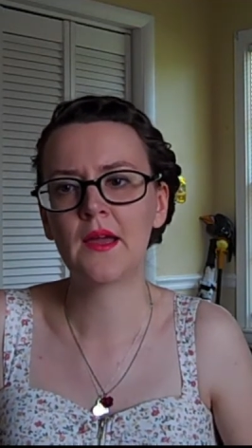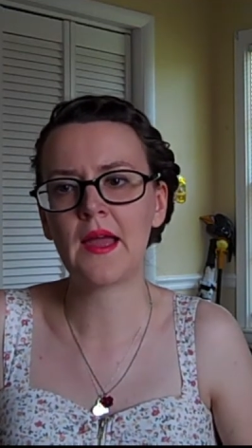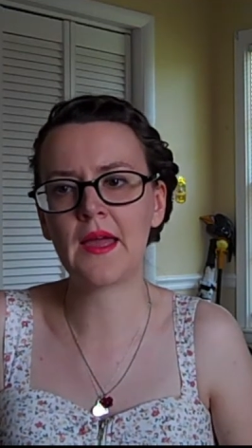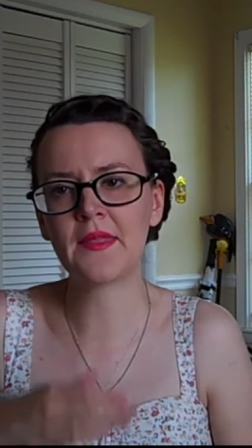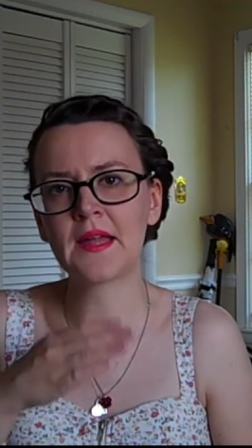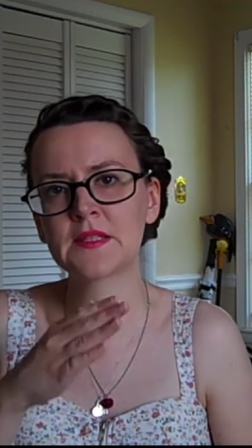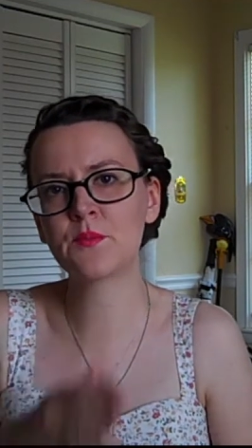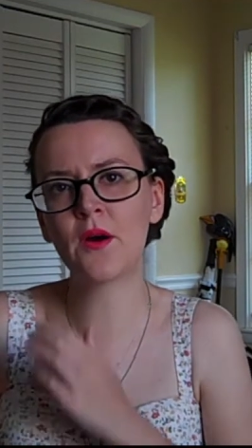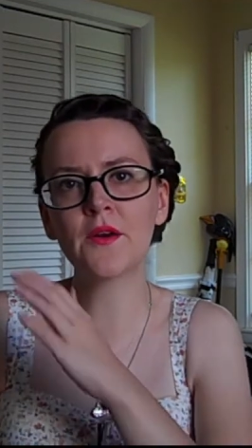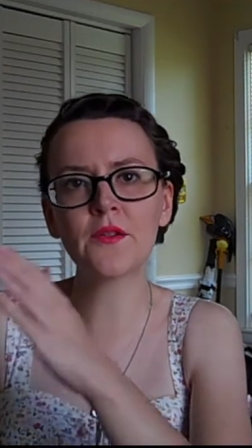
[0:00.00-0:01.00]
and
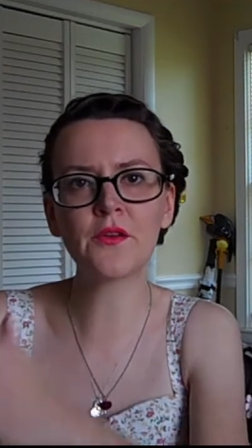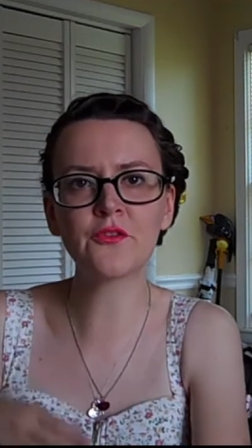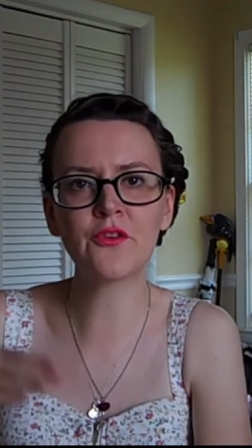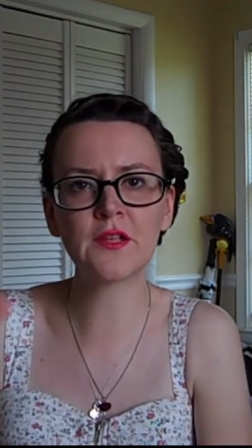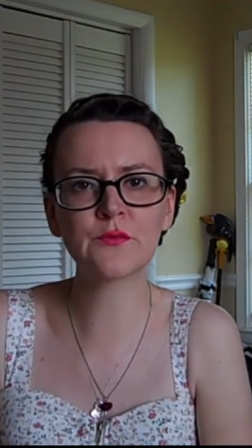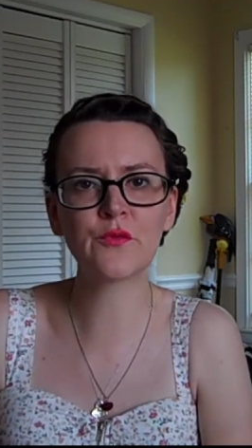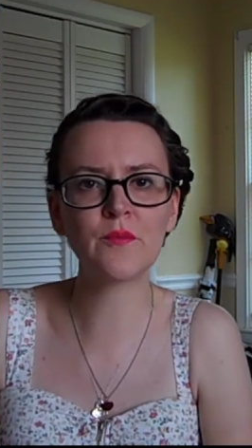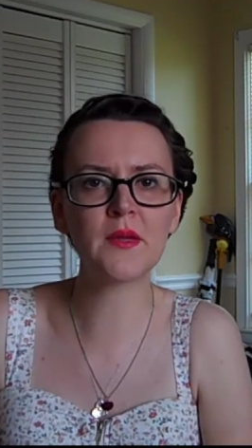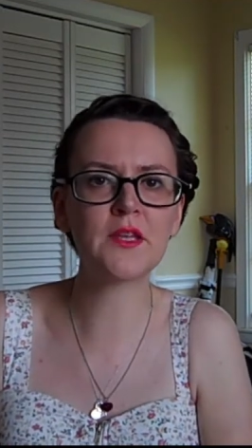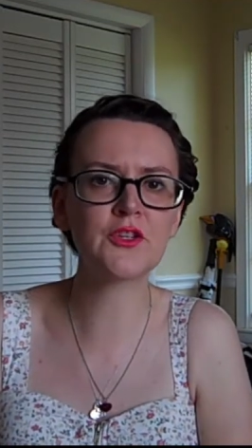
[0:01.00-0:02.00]
that's part of their
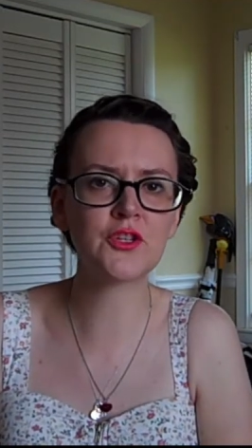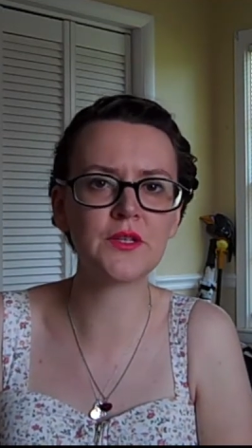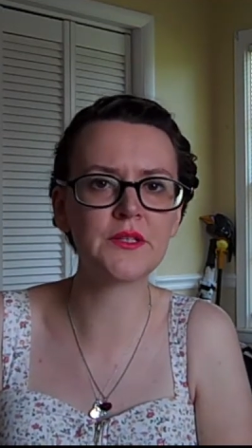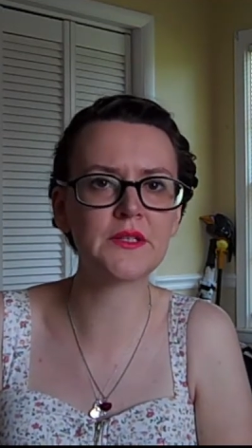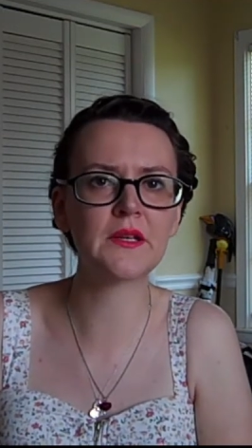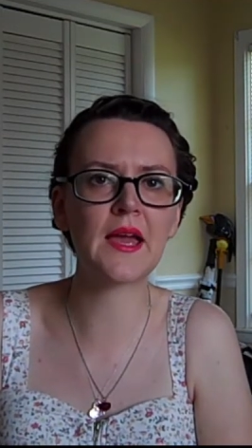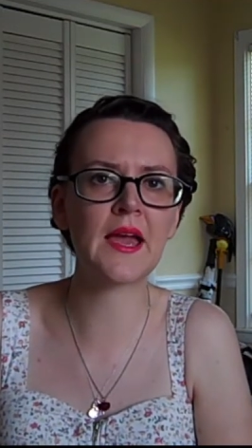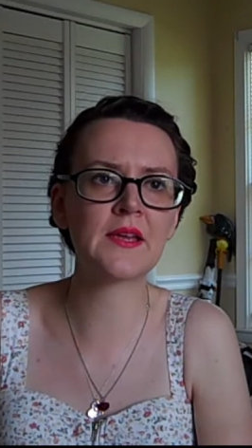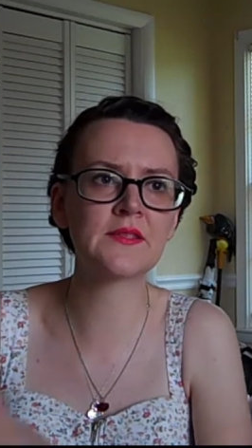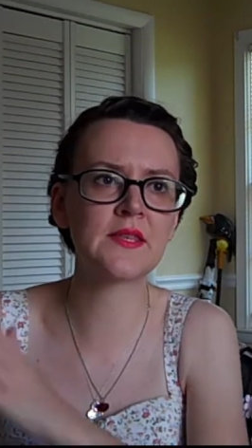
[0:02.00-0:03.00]
transformation
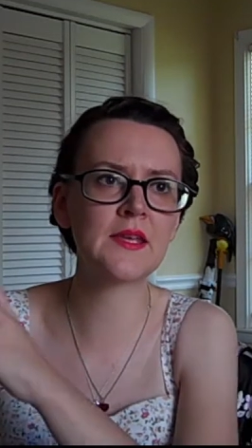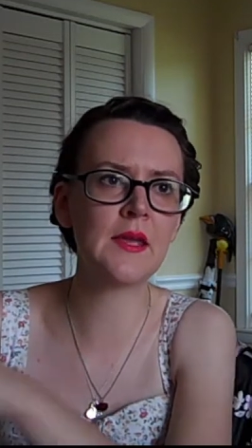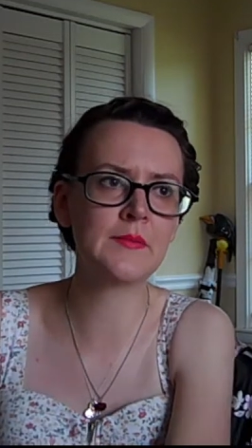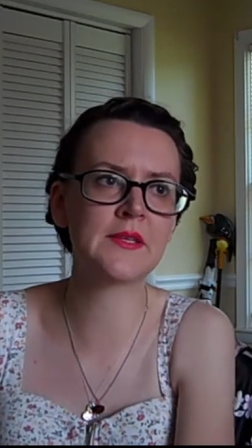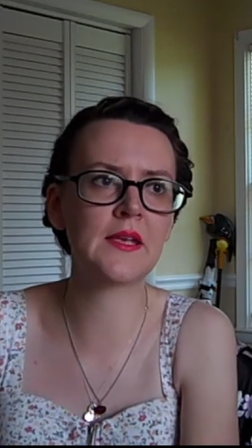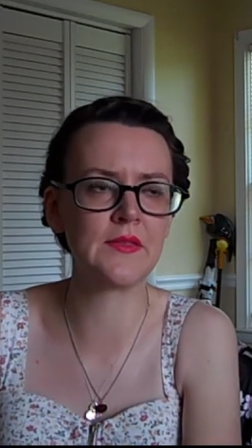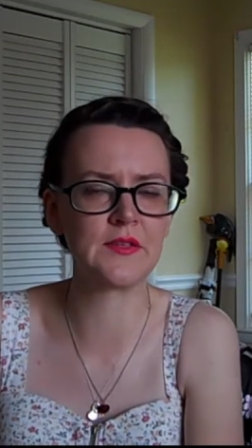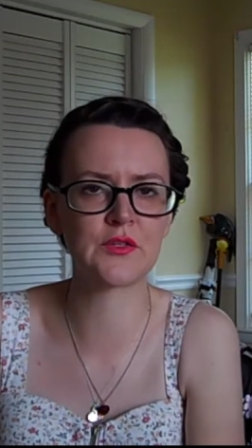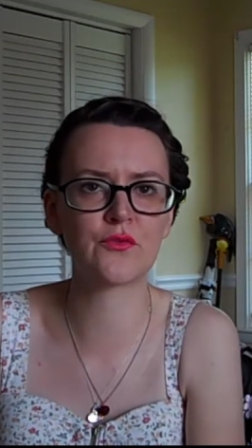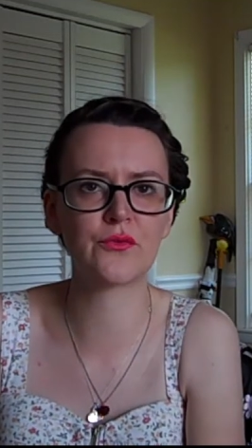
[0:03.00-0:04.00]
as they obtain
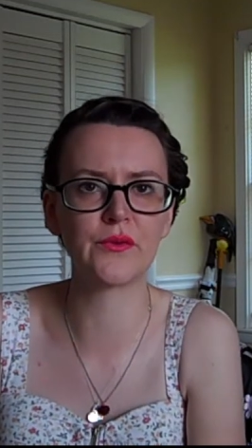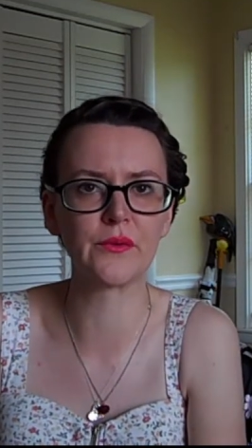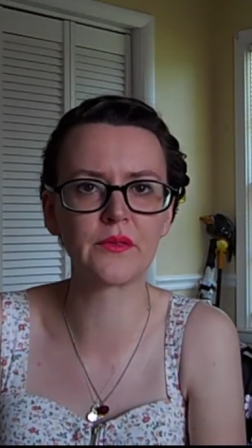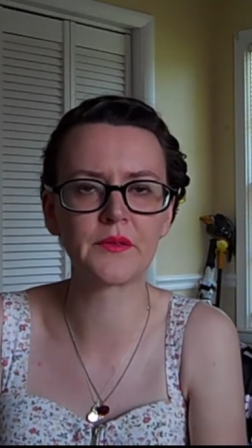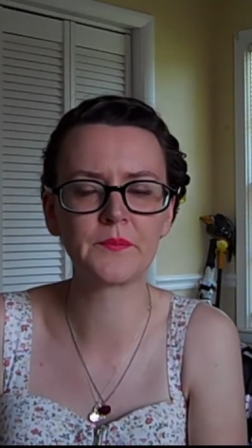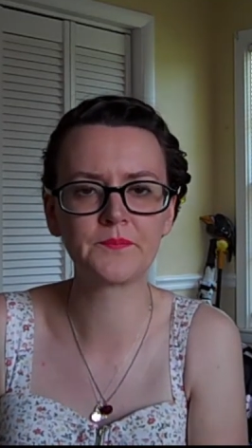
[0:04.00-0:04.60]
this truth.